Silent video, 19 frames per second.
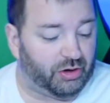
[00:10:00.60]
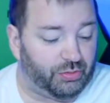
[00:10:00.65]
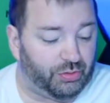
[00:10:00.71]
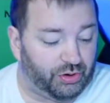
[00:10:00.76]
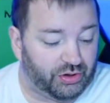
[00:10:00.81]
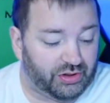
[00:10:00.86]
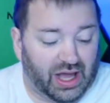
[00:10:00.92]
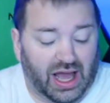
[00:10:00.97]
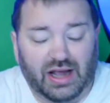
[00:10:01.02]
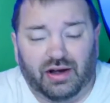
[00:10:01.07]

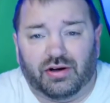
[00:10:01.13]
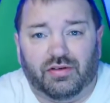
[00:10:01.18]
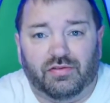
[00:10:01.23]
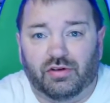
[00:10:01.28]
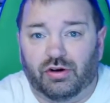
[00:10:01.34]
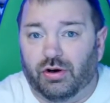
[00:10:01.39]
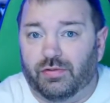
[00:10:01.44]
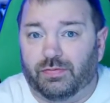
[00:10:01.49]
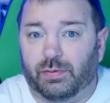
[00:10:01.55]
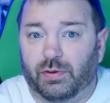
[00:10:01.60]
world. I don't even
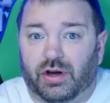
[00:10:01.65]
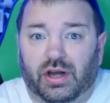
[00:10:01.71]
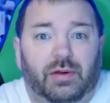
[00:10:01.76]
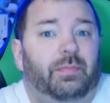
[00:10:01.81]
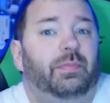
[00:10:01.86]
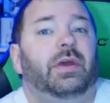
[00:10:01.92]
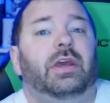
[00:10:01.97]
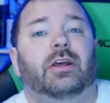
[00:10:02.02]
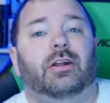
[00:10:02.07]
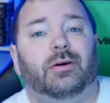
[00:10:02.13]
know if we're going to
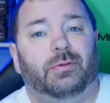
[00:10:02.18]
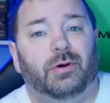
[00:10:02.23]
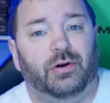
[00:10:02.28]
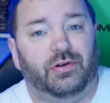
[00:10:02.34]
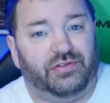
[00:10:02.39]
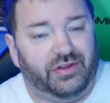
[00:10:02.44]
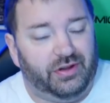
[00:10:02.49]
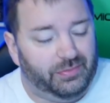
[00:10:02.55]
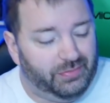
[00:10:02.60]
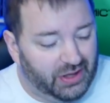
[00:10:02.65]
be in a
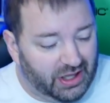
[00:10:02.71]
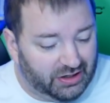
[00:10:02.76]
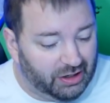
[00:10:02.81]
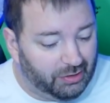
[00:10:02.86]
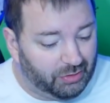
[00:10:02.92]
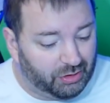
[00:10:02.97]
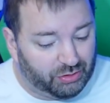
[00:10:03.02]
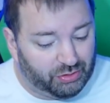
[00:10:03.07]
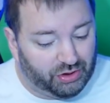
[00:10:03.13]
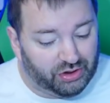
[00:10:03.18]

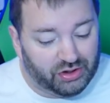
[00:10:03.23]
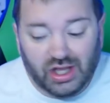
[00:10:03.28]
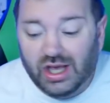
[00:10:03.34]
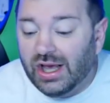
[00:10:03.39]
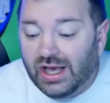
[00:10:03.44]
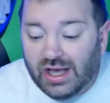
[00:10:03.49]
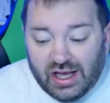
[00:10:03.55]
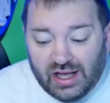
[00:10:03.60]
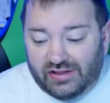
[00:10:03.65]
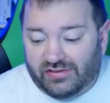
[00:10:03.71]
post-pandemic world
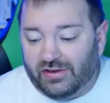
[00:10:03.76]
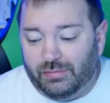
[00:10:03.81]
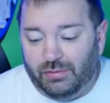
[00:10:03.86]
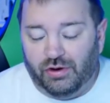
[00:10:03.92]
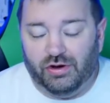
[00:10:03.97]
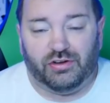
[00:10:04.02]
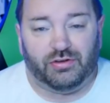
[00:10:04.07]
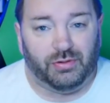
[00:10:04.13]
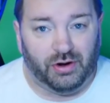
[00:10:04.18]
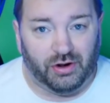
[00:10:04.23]
at some
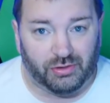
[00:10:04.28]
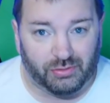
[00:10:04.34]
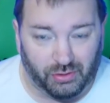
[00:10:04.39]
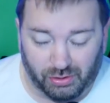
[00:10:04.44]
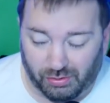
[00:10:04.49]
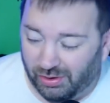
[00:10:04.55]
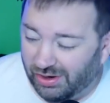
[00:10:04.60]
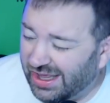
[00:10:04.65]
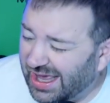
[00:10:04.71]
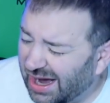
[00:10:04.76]
point in
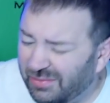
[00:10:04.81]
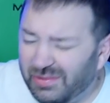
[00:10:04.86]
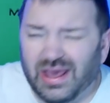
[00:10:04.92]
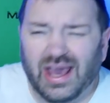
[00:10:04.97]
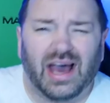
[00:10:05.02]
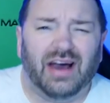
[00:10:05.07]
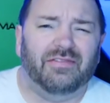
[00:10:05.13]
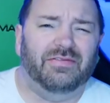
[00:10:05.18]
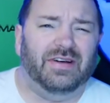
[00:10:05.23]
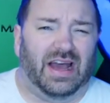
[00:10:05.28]
2021. Yeah, we
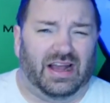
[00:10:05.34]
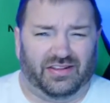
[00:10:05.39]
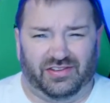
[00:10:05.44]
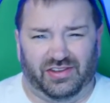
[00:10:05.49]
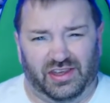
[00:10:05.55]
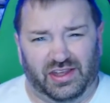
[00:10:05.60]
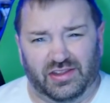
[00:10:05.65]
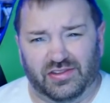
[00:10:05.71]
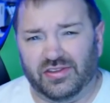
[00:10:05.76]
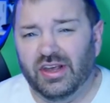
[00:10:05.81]
have
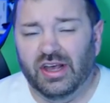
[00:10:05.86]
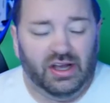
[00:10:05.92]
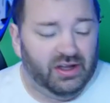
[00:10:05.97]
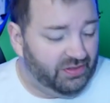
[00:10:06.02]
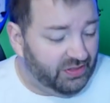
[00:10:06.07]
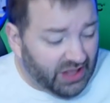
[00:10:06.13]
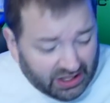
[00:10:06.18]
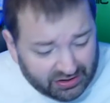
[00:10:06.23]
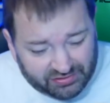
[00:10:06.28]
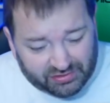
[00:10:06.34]
vaccines.
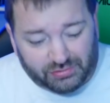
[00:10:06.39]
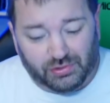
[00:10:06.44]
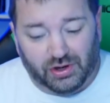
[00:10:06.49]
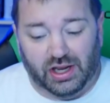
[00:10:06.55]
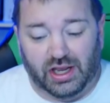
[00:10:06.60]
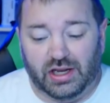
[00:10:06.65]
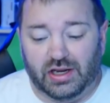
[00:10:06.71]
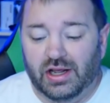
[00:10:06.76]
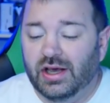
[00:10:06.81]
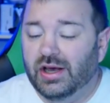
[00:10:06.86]
That's
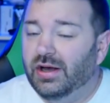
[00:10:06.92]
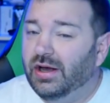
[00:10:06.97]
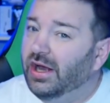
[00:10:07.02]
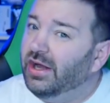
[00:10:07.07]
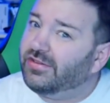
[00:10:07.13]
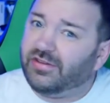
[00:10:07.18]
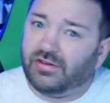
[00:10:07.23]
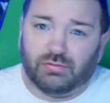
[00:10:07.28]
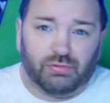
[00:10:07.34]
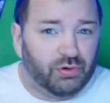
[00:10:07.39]
great.
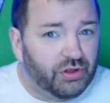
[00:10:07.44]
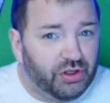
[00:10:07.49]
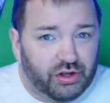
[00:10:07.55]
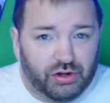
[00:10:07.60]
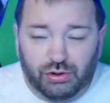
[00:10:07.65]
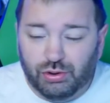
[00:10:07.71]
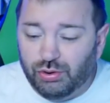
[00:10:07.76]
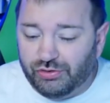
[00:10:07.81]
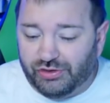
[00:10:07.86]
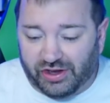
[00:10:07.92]
It's a really
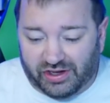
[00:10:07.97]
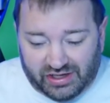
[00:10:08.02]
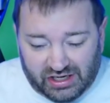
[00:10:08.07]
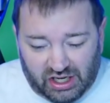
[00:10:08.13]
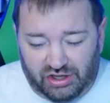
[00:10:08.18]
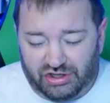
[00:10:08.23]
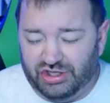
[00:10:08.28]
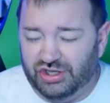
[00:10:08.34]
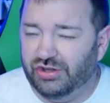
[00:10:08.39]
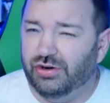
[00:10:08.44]
cool
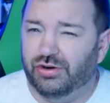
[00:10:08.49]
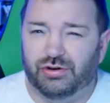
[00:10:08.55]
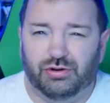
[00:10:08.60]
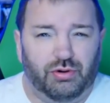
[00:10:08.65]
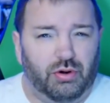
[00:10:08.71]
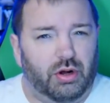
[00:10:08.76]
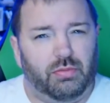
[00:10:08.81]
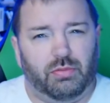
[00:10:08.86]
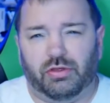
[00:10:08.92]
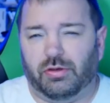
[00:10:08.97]
technology they're
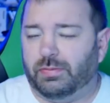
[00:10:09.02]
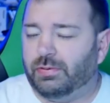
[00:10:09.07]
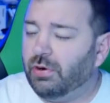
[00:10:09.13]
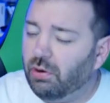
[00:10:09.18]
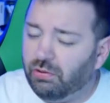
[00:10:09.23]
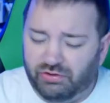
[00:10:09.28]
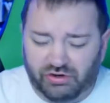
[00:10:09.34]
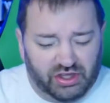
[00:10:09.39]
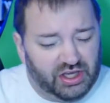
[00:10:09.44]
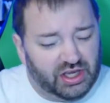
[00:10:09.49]
doing with the
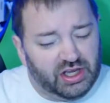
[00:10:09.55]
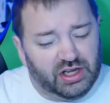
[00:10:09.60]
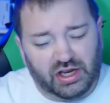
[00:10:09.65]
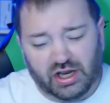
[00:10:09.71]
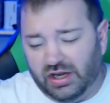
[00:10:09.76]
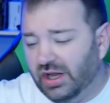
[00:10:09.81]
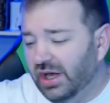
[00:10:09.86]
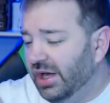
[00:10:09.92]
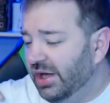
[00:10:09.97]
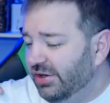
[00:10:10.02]
protein
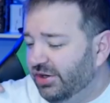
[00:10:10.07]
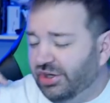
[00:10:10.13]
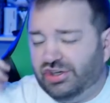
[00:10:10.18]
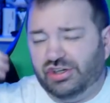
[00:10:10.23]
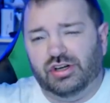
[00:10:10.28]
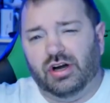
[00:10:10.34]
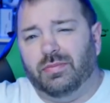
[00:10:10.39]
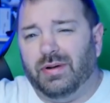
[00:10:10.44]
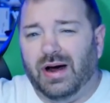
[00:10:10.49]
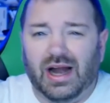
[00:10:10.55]
and
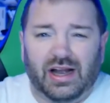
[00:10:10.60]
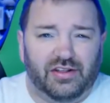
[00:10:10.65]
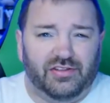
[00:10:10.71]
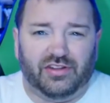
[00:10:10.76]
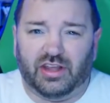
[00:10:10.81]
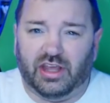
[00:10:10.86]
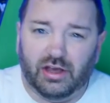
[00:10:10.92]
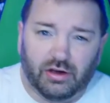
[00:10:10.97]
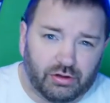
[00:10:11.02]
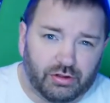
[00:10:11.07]
teaching our bodies to
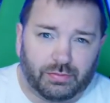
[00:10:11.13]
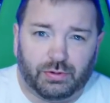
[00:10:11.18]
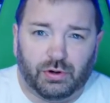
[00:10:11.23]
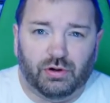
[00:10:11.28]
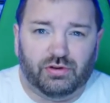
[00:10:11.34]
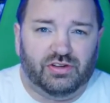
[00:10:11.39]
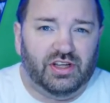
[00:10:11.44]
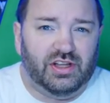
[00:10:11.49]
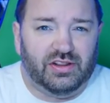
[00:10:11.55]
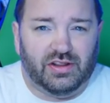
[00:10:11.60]
kill the
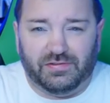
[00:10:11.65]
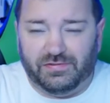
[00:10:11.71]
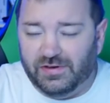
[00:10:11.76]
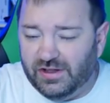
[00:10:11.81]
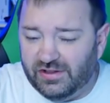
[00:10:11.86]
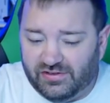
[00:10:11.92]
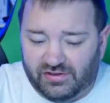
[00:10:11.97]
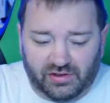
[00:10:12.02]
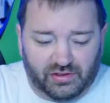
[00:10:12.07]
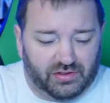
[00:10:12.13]
protein that
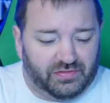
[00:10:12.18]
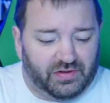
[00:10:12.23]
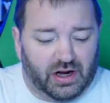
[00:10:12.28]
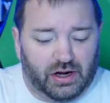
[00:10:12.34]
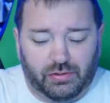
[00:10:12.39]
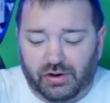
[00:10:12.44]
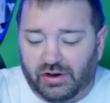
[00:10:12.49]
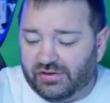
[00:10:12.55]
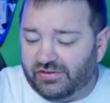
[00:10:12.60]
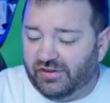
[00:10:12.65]
feeds the
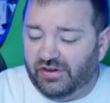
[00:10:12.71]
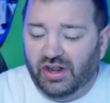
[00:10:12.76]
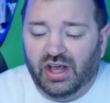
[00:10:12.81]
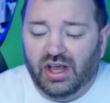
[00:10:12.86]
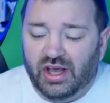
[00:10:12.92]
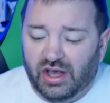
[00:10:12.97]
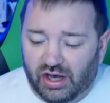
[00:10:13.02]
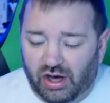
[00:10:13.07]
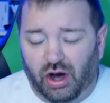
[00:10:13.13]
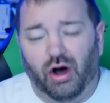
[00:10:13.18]
virus, and
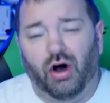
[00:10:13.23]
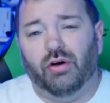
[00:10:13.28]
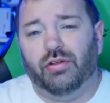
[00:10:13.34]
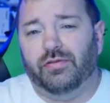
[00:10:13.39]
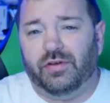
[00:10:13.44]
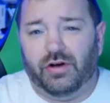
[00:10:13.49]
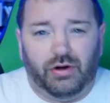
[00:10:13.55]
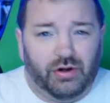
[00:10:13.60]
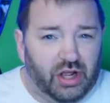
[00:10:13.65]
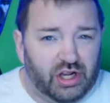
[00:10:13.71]
all the
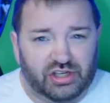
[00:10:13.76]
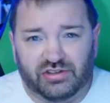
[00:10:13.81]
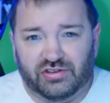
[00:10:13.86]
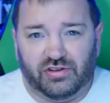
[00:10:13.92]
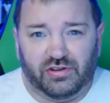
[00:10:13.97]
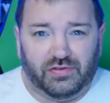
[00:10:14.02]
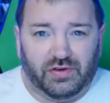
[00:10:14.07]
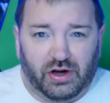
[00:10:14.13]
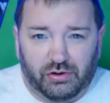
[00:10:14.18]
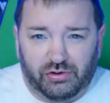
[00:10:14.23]
variations of
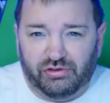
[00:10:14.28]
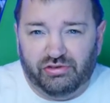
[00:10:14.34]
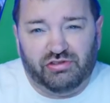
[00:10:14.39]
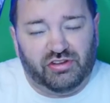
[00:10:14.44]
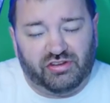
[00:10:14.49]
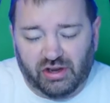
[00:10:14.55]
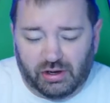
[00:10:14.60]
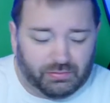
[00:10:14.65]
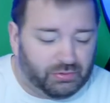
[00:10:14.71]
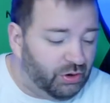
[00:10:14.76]
the virus use the
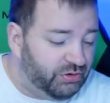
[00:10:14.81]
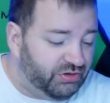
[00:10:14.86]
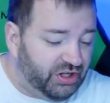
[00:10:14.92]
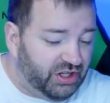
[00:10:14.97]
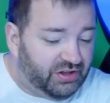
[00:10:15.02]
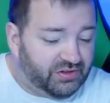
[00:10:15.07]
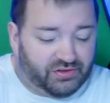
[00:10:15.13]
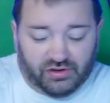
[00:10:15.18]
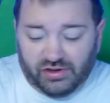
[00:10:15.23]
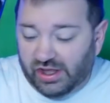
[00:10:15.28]
same
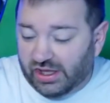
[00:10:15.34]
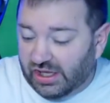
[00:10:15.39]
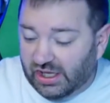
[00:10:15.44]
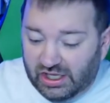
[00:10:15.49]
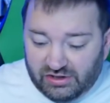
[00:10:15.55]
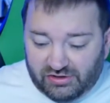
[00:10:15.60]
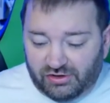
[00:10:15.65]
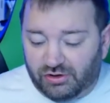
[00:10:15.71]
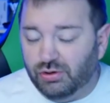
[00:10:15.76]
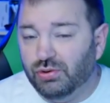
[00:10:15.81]
protein. So, like,
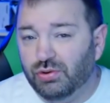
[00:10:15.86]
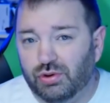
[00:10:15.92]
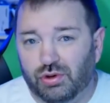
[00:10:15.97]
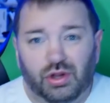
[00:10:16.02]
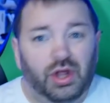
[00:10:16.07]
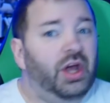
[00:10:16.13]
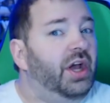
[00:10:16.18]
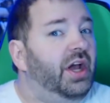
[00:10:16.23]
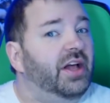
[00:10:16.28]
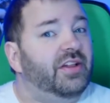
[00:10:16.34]
it's
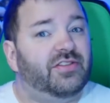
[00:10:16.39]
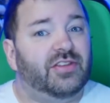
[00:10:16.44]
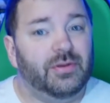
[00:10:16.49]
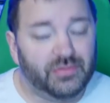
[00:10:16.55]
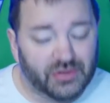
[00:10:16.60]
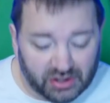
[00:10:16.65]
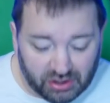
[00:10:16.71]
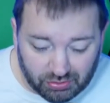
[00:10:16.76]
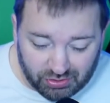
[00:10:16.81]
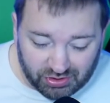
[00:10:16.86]
cool. It seems
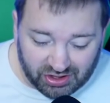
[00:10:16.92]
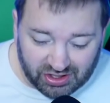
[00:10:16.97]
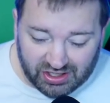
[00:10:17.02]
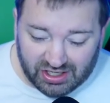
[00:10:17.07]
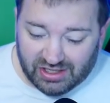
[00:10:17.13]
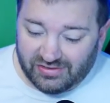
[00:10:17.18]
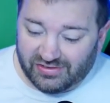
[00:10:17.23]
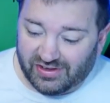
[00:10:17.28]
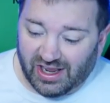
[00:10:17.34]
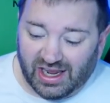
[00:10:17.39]
like a really
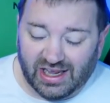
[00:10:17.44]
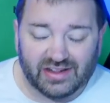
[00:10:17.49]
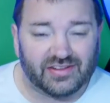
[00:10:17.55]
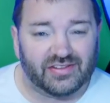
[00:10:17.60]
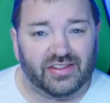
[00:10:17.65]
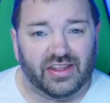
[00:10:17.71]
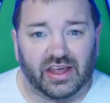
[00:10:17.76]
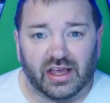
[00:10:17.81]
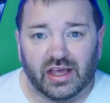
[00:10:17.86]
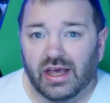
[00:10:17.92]
neat science
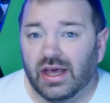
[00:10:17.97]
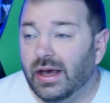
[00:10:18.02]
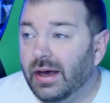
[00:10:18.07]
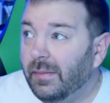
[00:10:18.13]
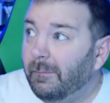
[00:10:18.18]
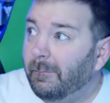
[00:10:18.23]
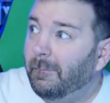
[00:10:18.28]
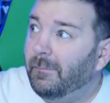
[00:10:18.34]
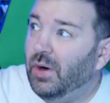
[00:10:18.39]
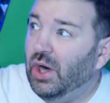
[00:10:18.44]
thing.
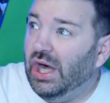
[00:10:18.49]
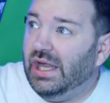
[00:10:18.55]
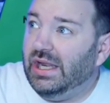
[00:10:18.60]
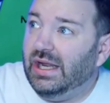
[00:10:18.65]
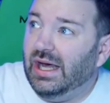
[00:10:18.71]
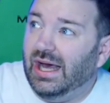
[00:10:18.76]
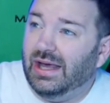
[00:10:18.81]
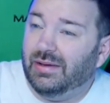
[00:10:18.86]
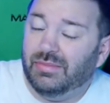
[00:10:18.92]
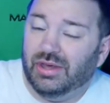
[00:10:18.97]
But,
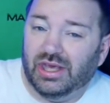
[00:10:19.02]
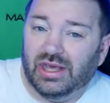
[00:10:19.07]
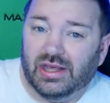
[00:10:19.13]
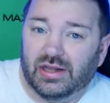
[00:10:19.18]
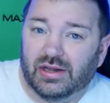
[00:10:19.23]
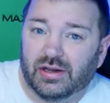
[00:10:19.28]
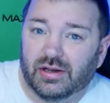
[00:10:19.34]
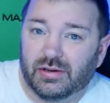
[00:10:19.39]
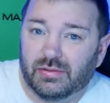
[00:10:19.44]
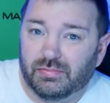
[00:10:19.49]
I
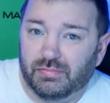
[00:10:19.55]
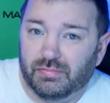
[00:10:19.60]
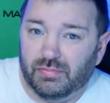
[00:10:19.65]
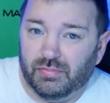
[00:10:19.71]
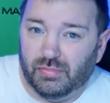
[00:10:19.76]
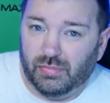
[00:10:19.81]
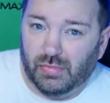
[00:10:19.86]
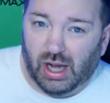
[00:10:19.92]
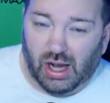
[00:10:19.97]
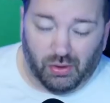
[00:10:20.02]
mean,
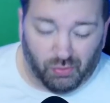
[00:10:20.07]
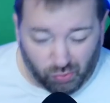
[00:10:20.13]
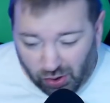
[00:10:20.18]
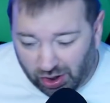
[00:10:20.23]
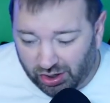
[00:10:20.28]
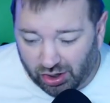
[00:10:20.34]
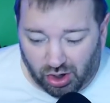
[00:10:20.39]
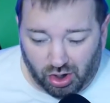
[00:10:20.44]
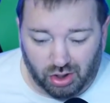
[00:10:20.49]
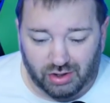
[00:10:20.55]
when
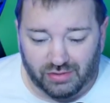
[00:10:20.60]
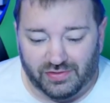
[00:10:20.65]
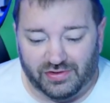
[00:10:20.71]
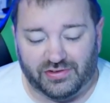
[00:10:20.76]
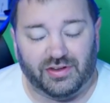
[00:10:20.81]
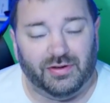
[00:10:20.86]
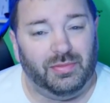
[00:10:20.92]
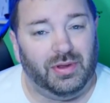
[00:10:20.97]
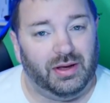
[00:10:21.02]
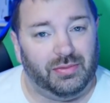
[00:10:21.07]
are all of us
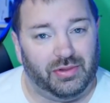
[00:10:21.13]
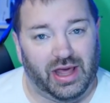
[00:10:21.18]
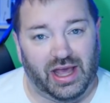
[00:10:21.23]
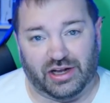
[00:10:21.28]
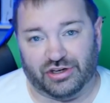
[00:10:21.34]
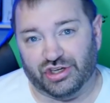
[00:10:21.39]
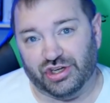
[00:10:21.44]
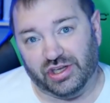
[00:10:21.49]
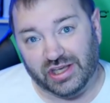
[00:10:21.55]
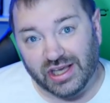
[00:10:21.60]
going to be able to
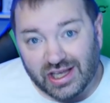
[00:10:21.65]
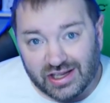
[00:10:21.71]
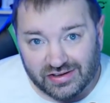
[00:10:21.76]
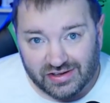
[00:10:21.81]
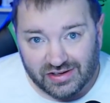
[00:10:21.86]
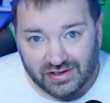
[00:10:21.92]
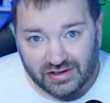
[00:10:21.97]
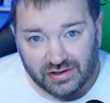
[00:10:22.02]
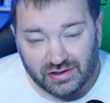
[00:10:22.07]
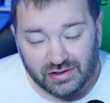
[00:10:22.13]
actually get
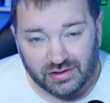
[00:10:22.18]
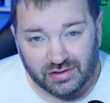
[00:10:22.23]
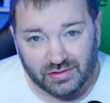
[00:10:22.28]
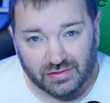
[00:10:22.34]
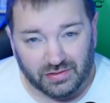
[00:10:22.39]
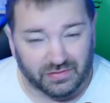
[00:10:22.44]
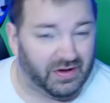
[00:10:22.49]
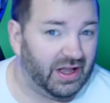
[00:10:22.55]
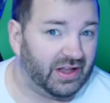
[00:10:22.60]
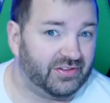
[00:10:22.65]

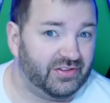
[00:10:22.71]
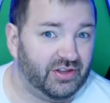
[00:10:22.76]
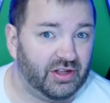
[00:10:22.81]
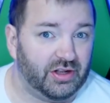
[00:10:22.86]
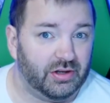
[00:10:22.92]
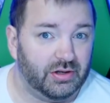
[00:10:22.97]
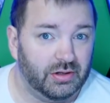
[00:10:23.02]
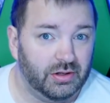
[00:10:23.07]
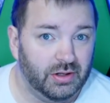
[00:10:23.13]
the vaccine?